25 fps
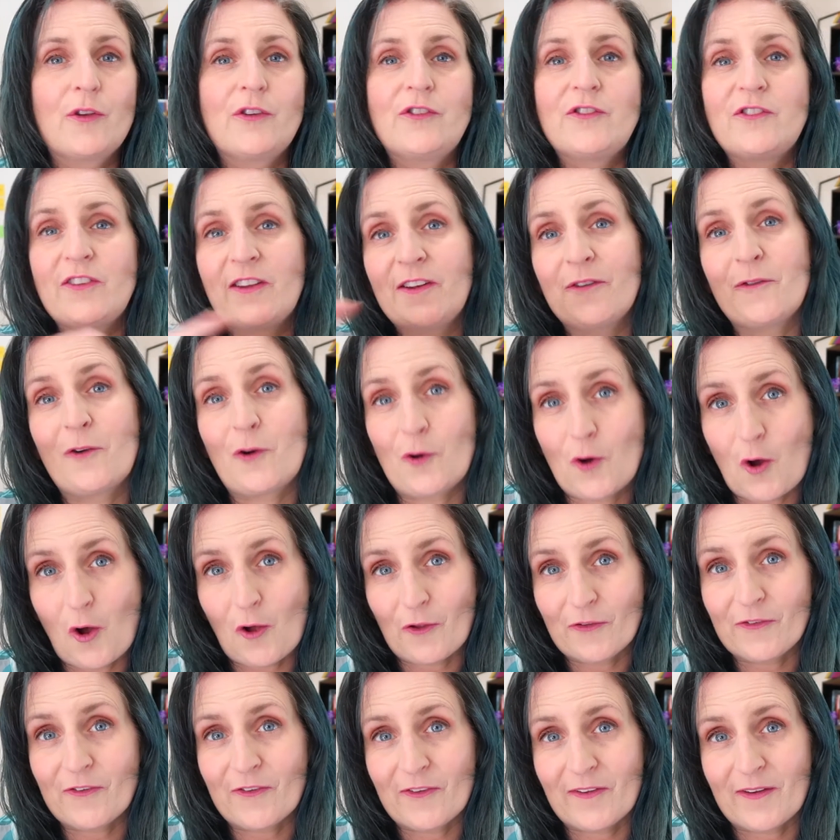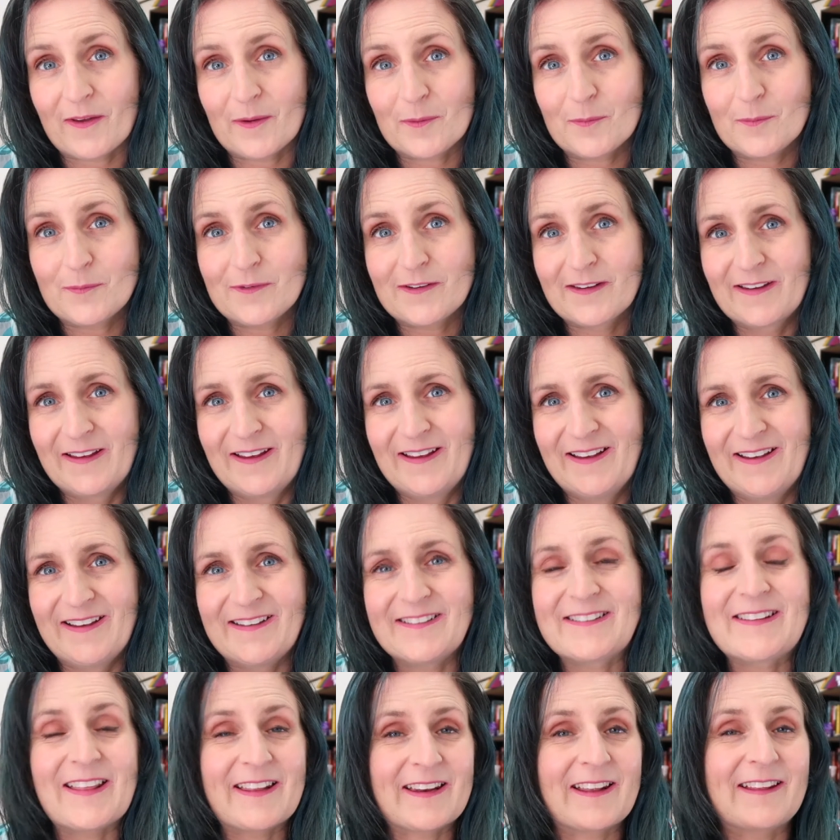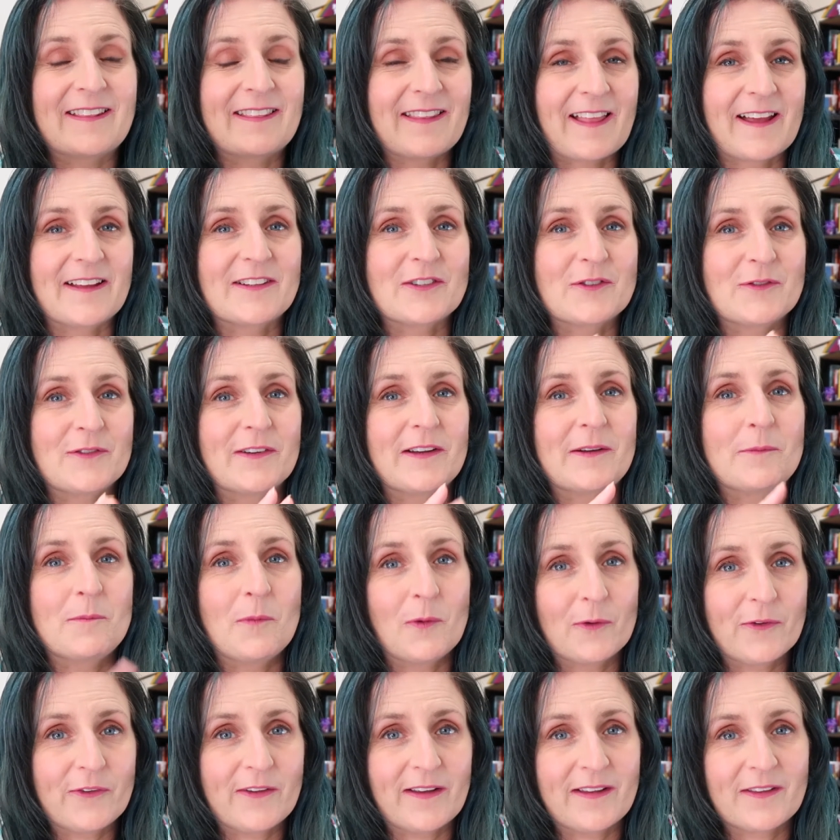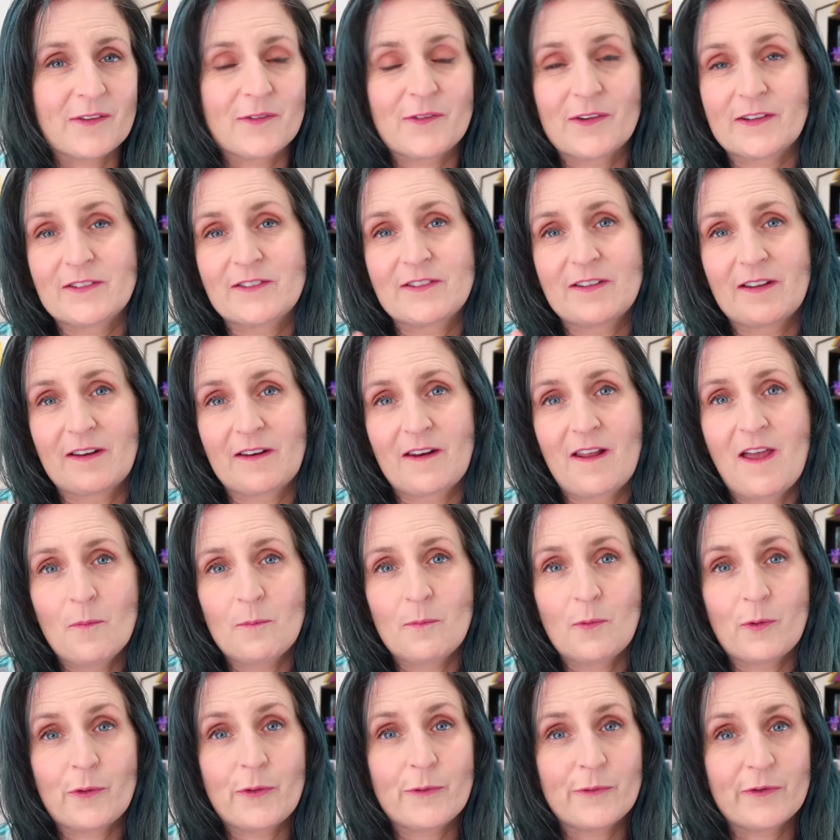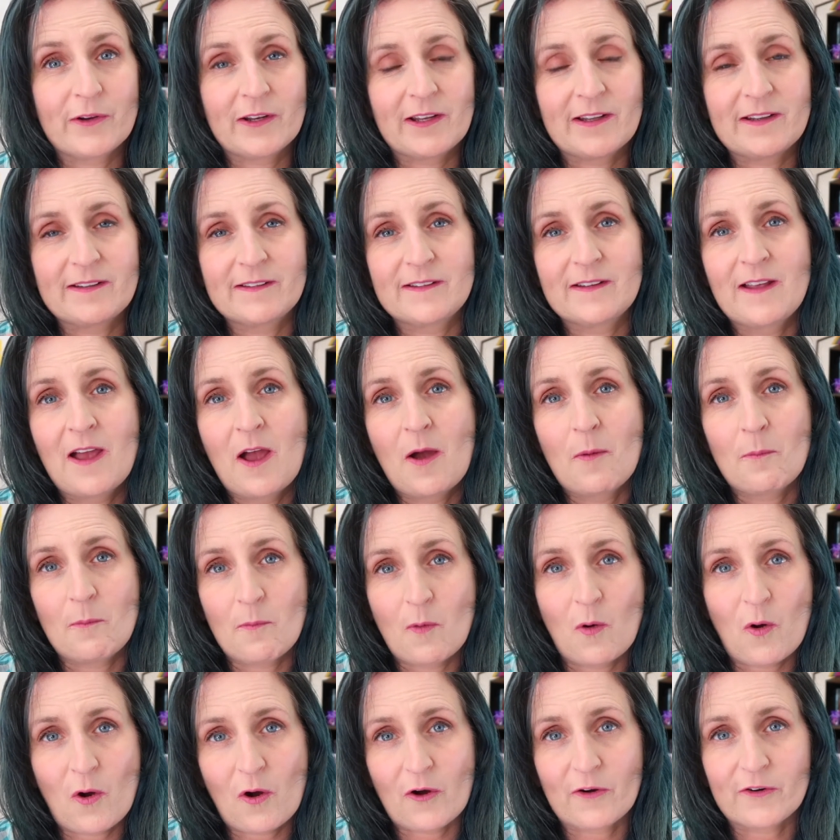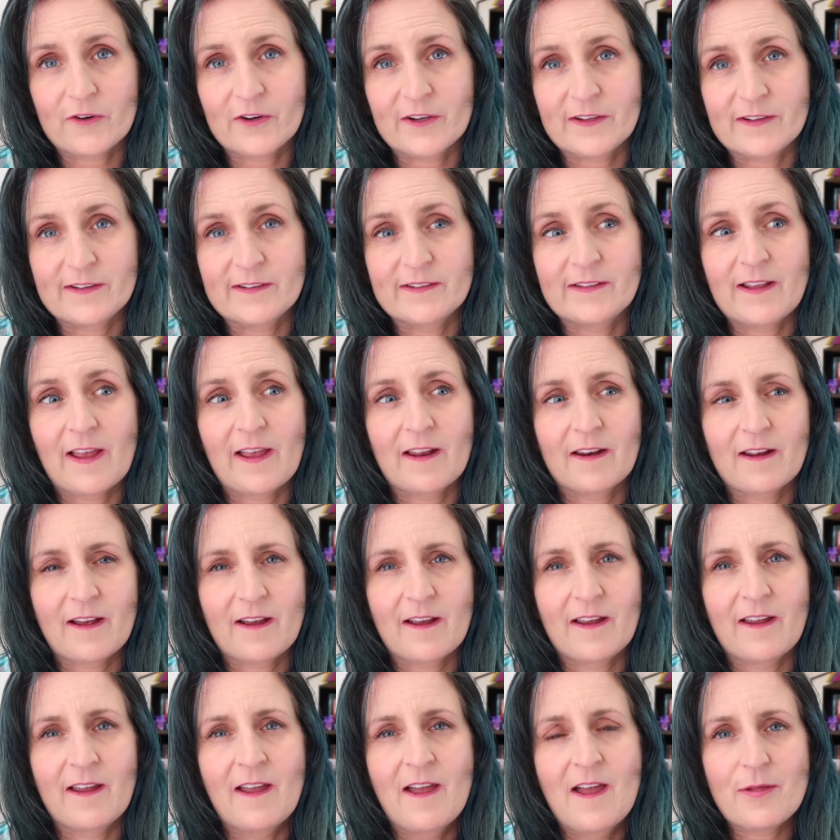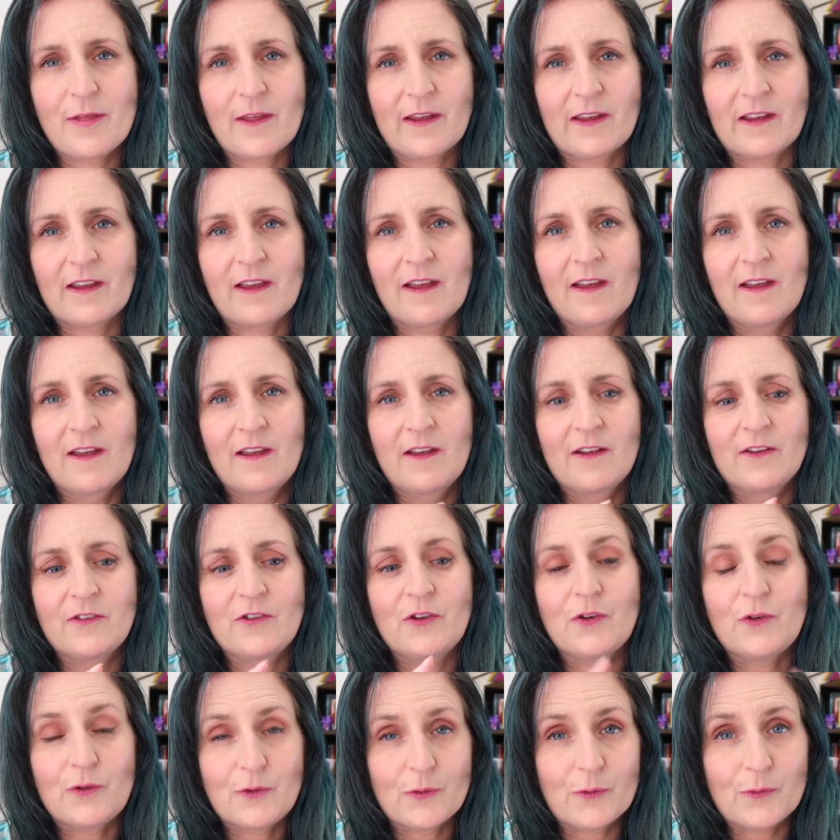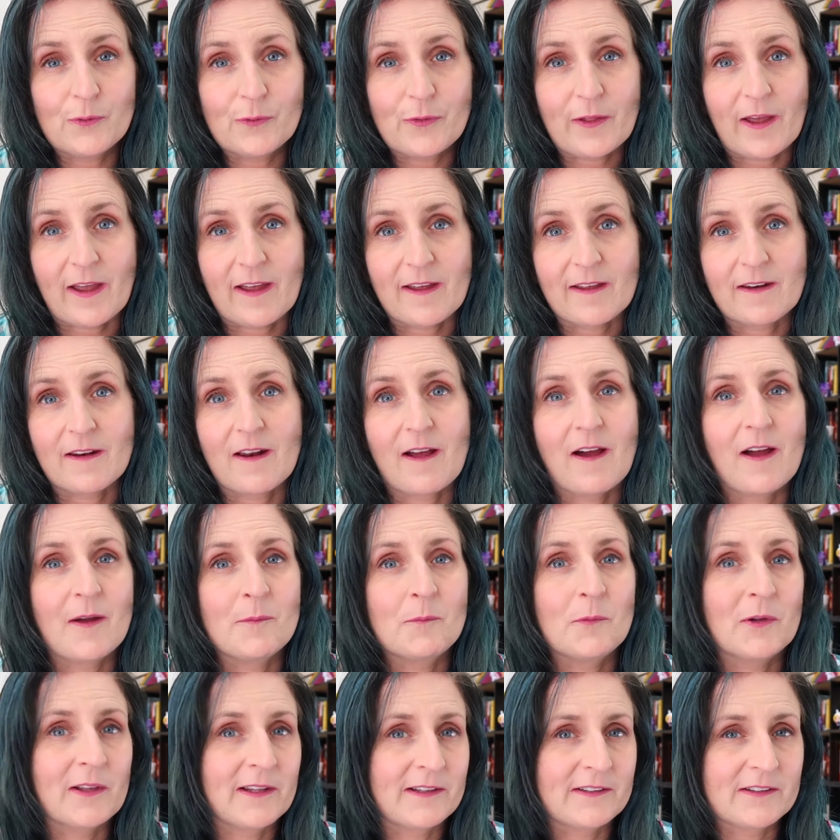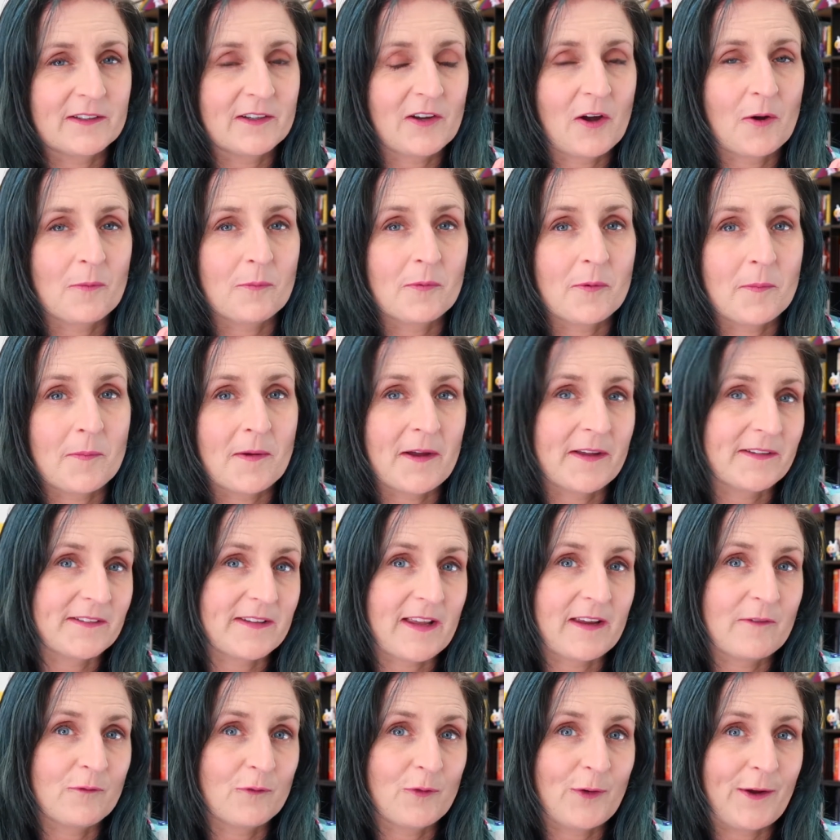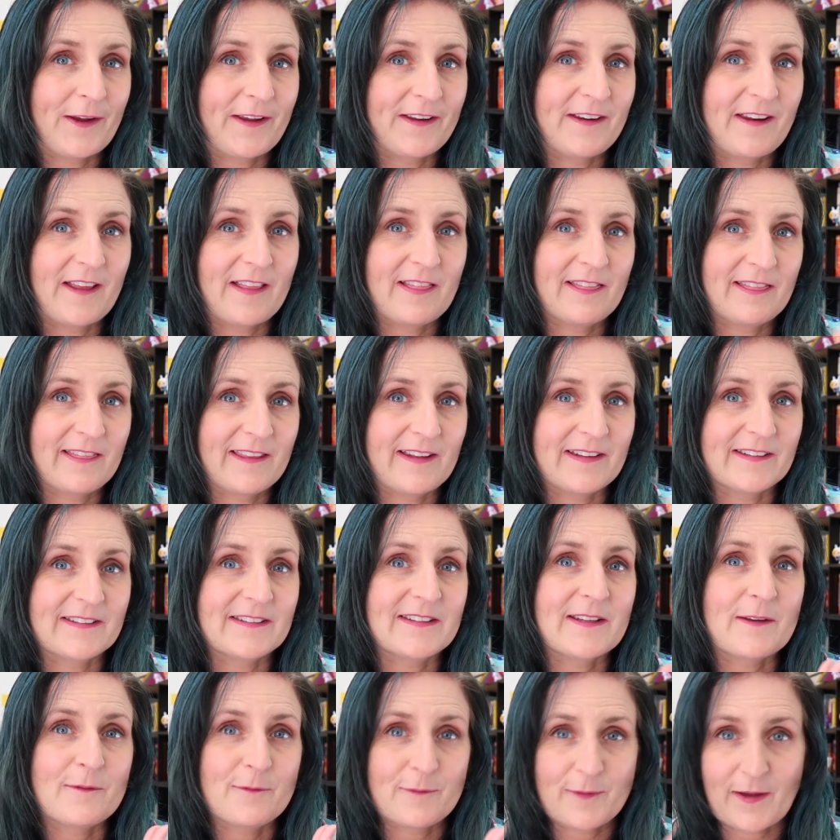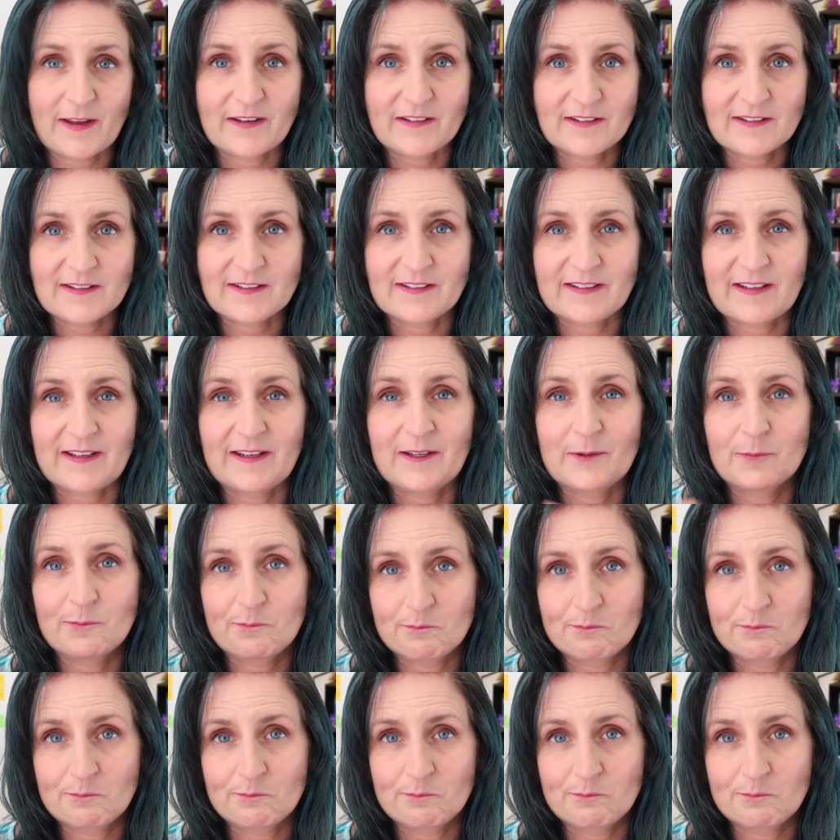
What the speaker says: the general concept is that I'd like to read more science fiction, more thrillers, more horrors. And I think to do that, I'm willing to compromise and read less fantasy.